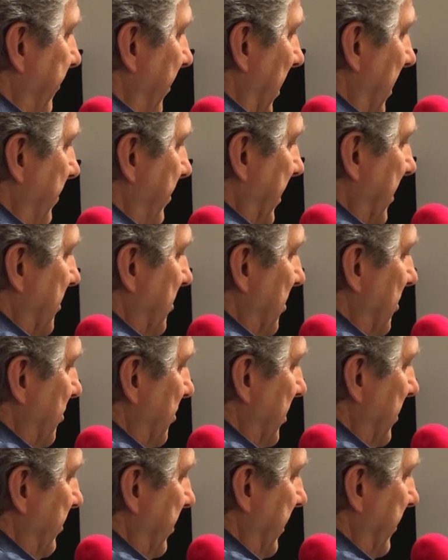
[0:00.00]
finally pick
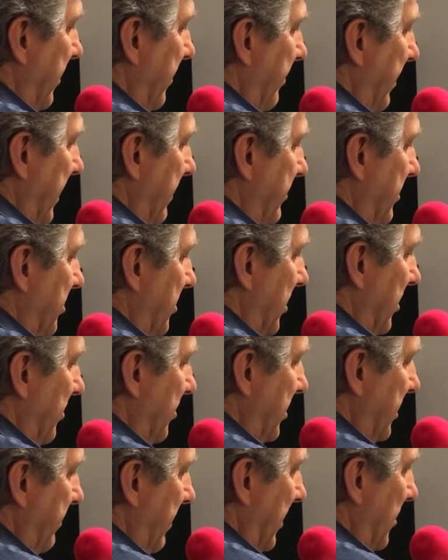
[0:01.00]
Susan to be their babysitter.
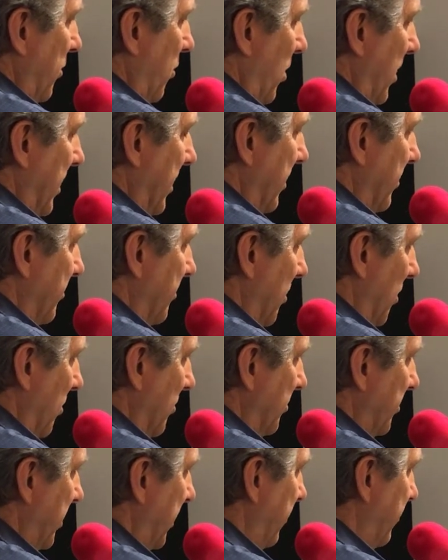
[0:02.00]
She's about 20 years
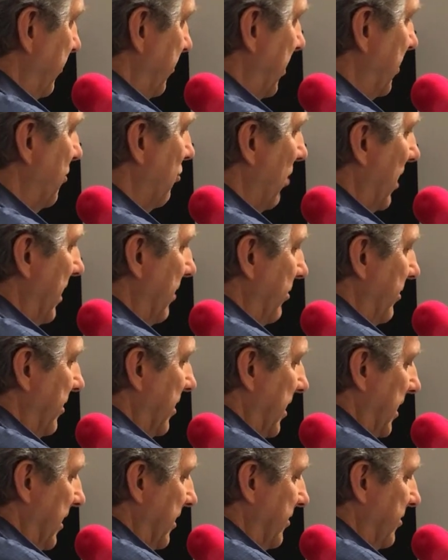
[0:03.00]
old. She's great with
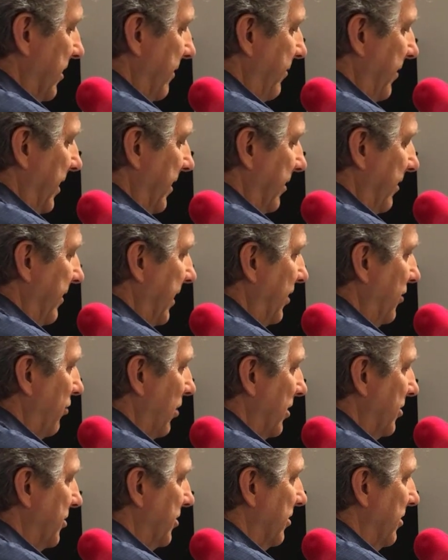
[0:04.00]
kids. They
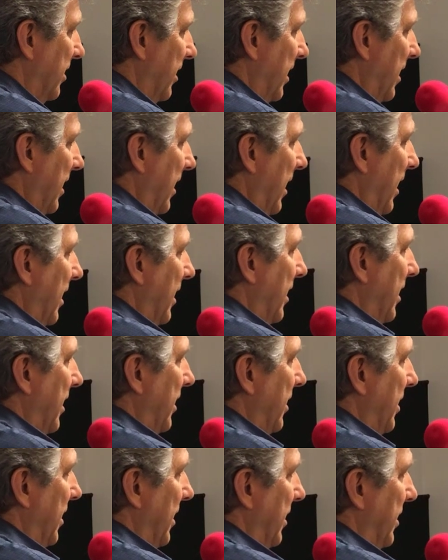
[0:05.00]
trust her.
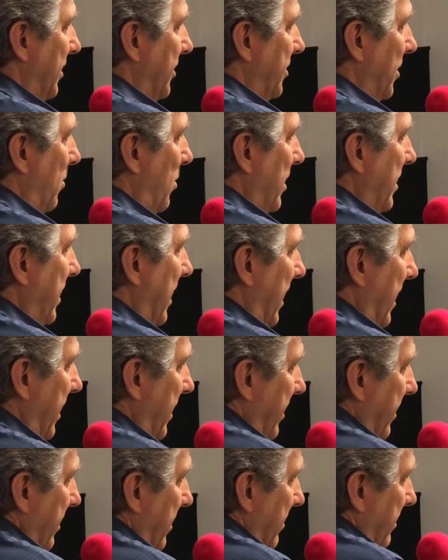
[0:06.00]
So one
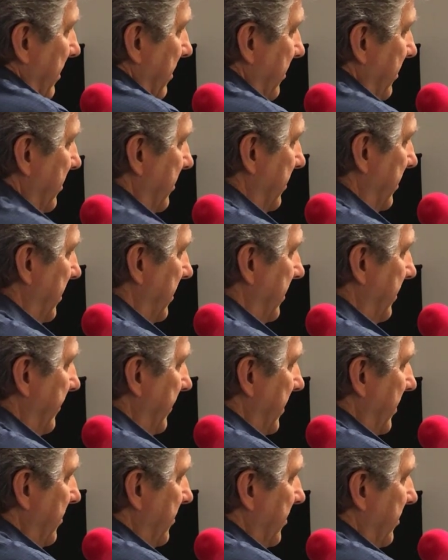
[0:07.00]
day, here's
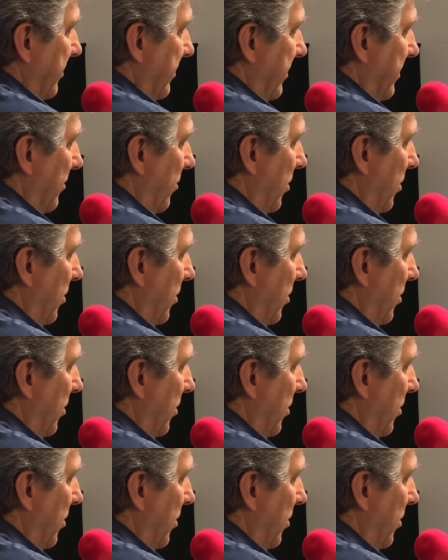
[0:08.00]
the